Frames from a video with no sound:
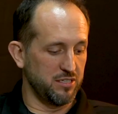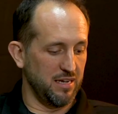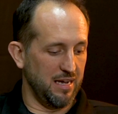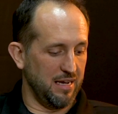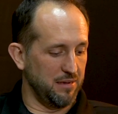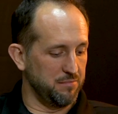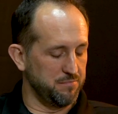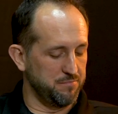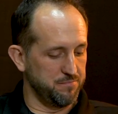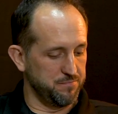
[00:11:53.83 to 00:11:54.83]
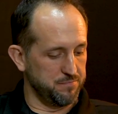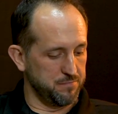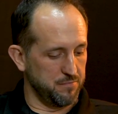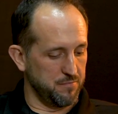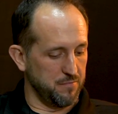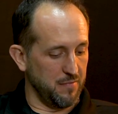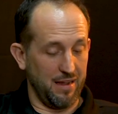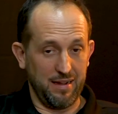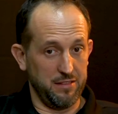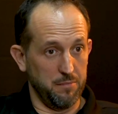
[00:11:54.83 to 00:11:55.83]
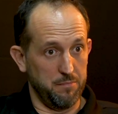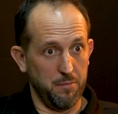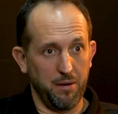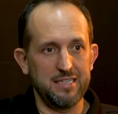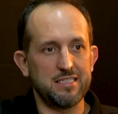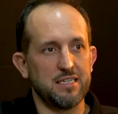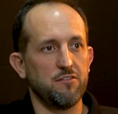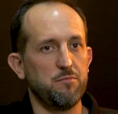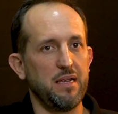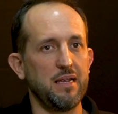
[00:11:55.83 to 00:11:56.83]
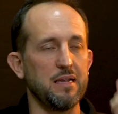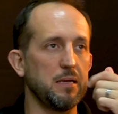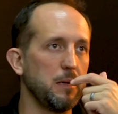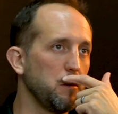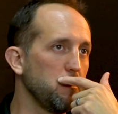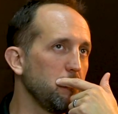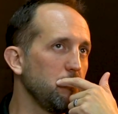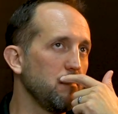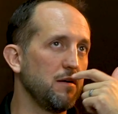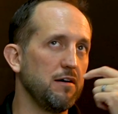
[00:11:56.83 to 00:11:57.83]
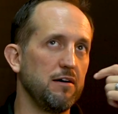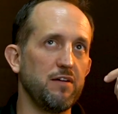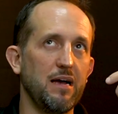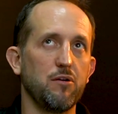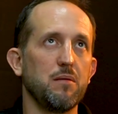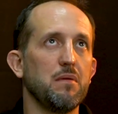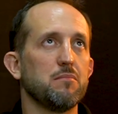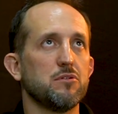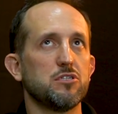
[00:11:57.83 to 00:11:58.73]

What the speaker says: I got the blessing of being, a faculty member.